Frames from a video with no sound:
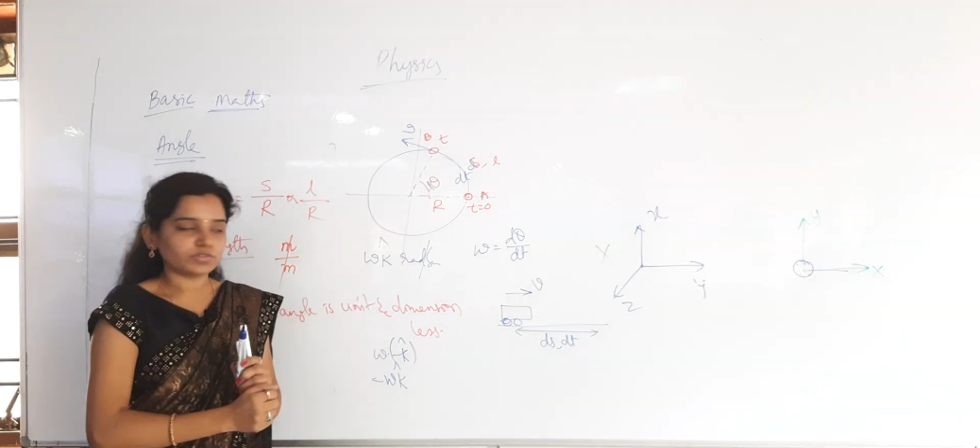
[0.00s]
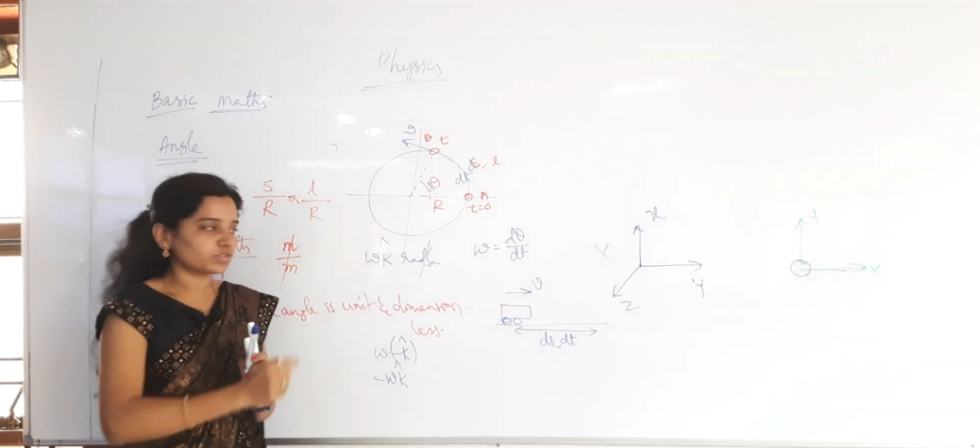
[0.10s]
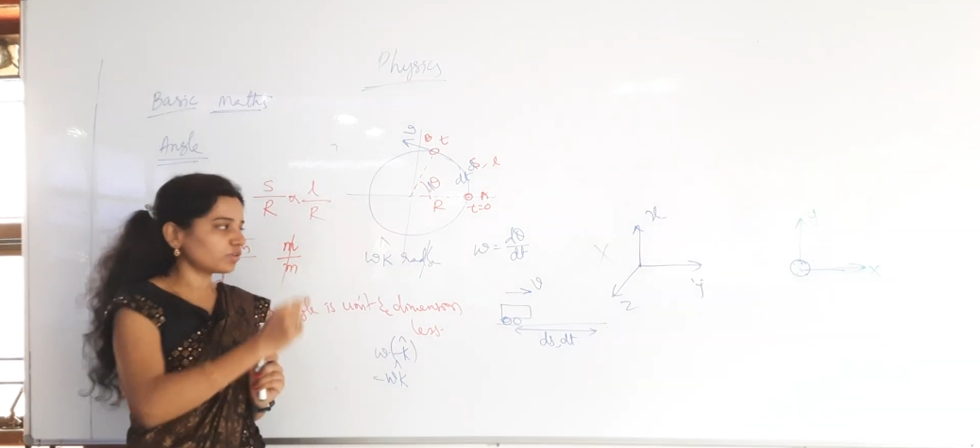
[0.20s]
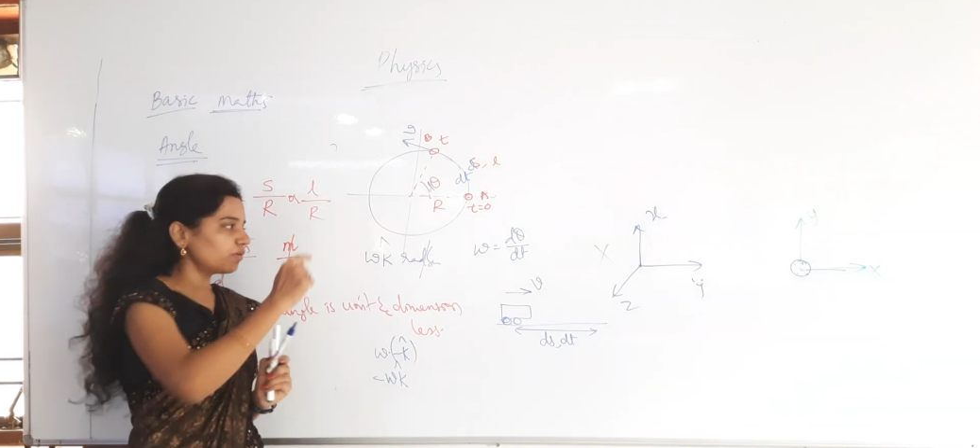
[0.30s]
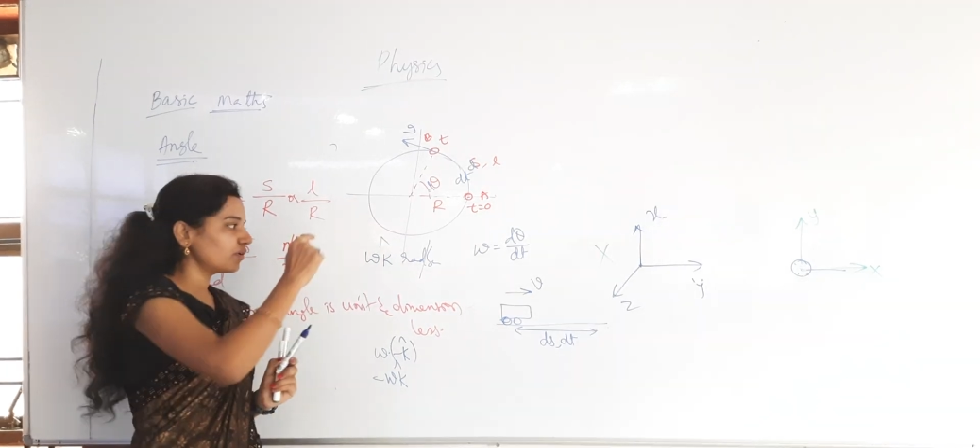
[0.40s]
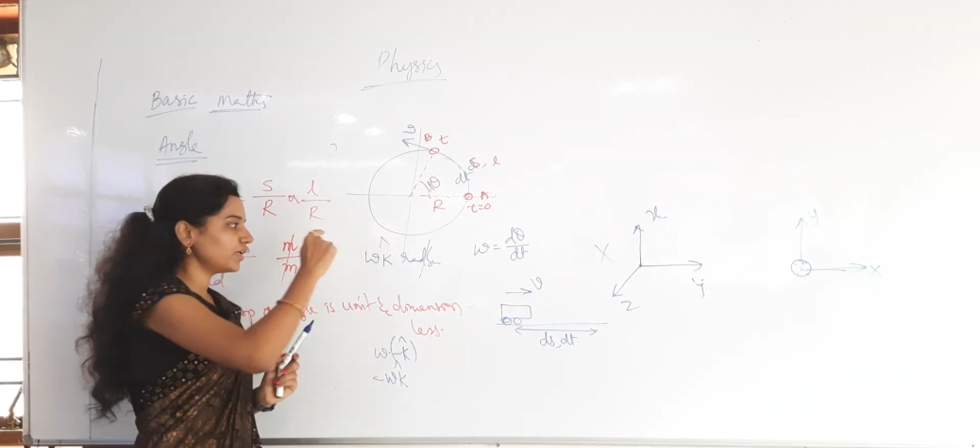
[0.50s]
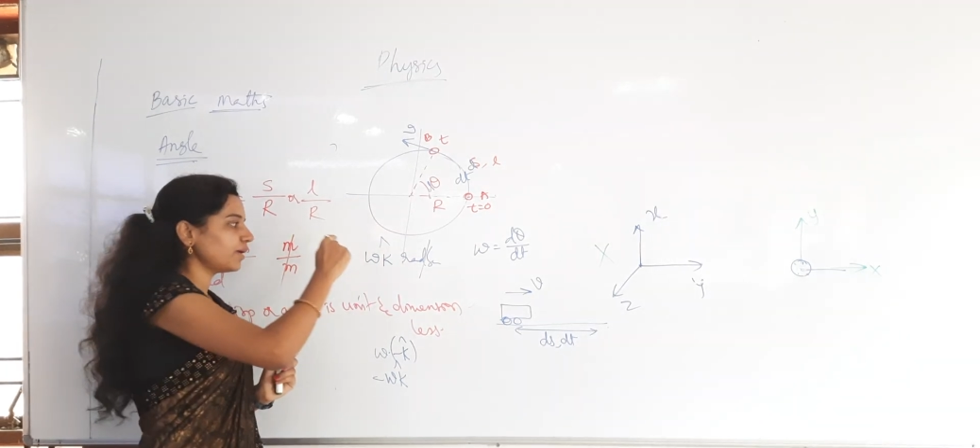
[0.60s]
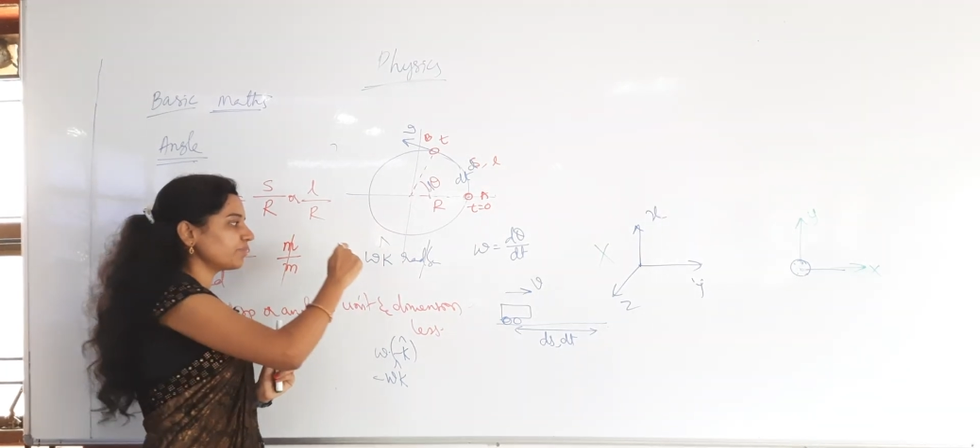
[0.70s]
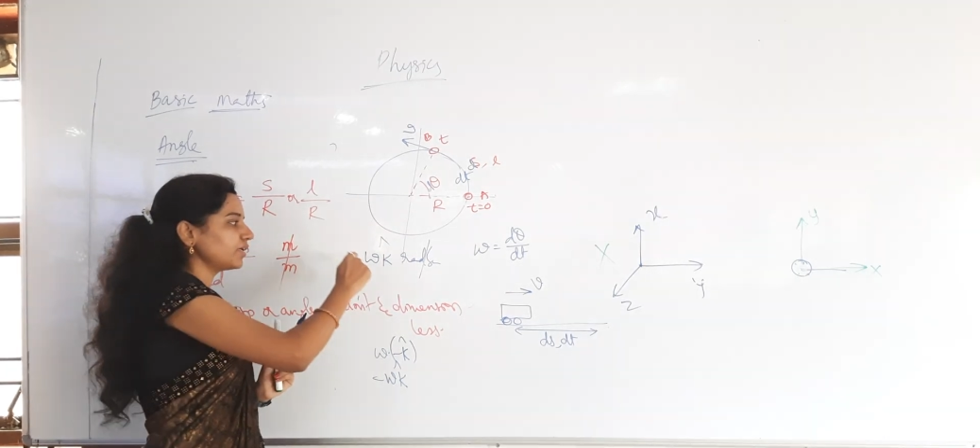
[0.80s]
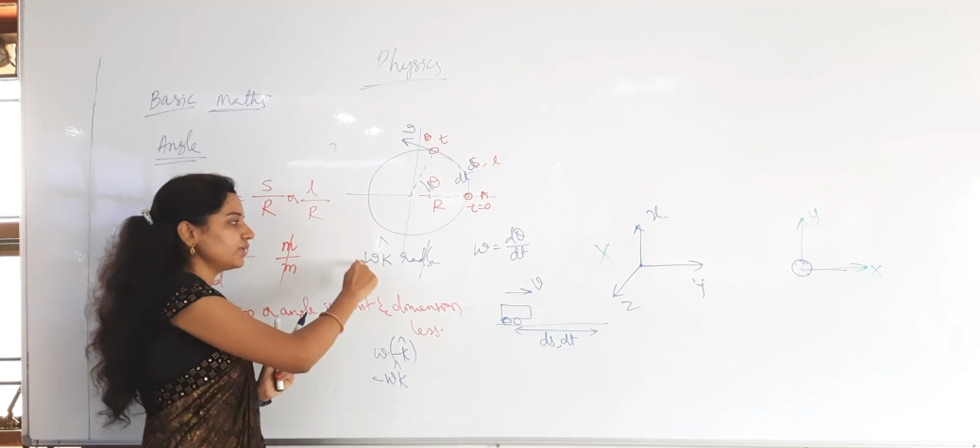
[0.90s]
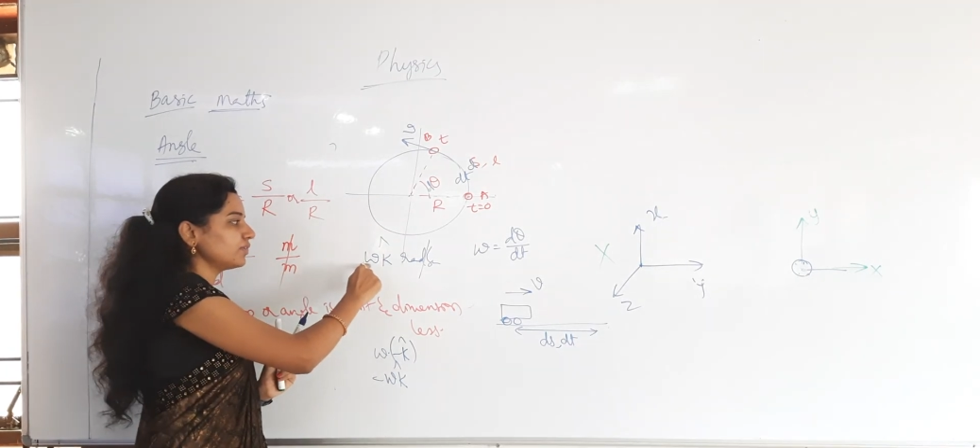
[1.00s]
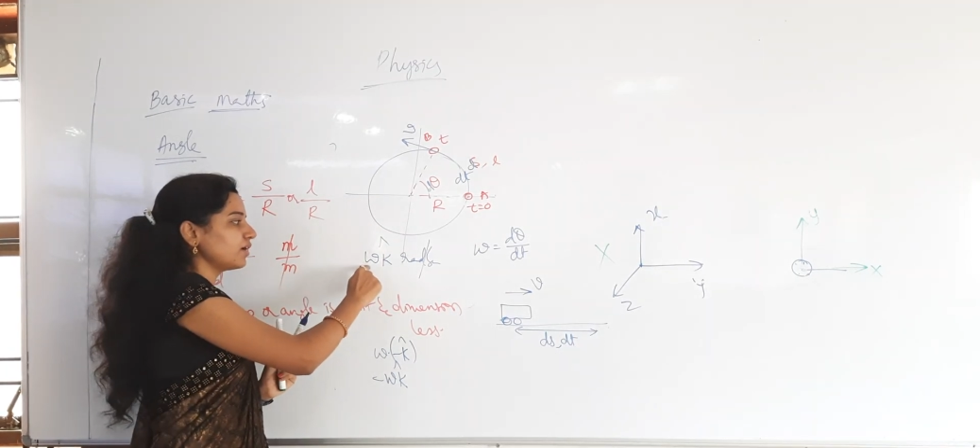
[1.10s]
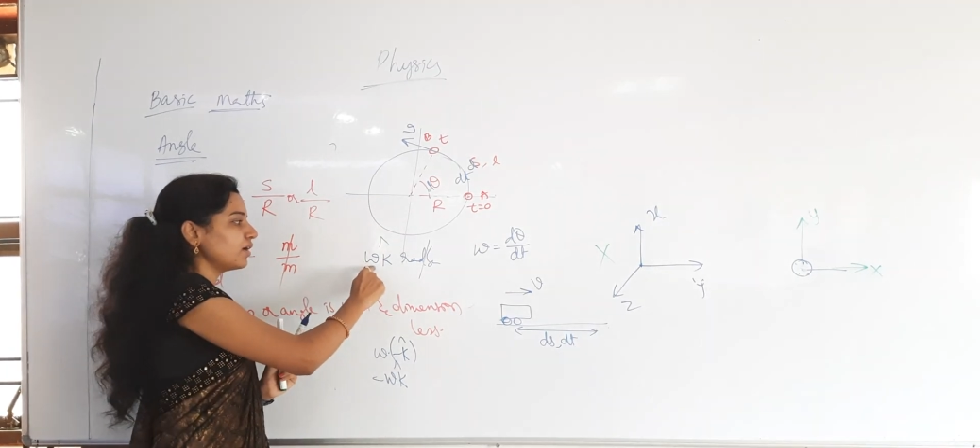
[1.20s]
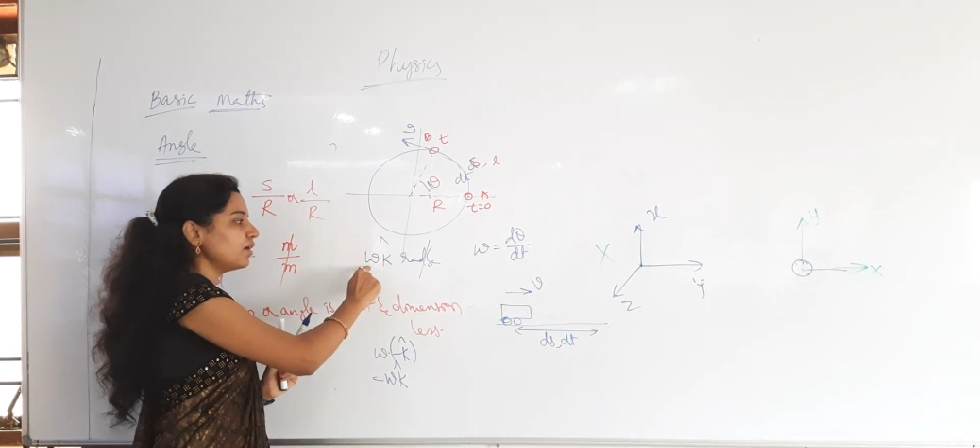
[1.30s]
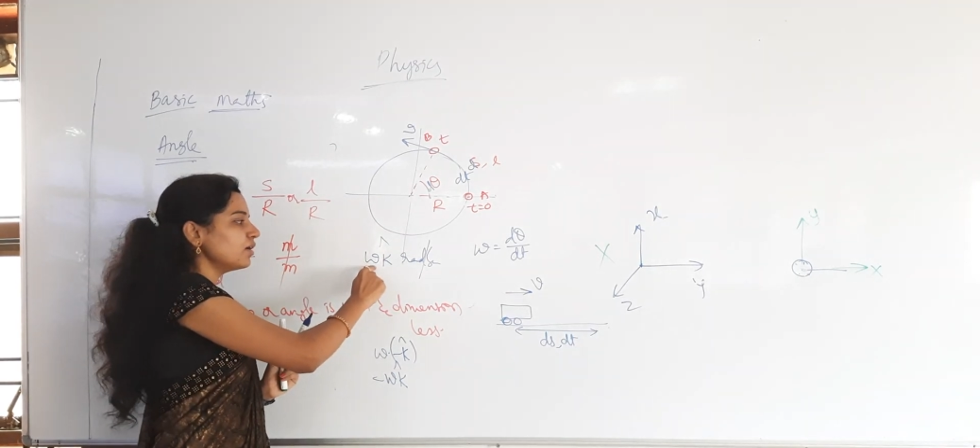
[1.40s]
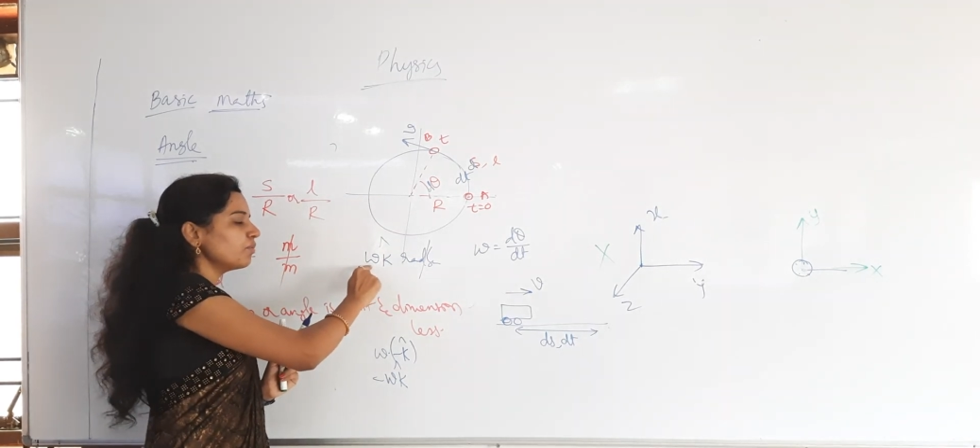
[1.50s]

So only I am getting the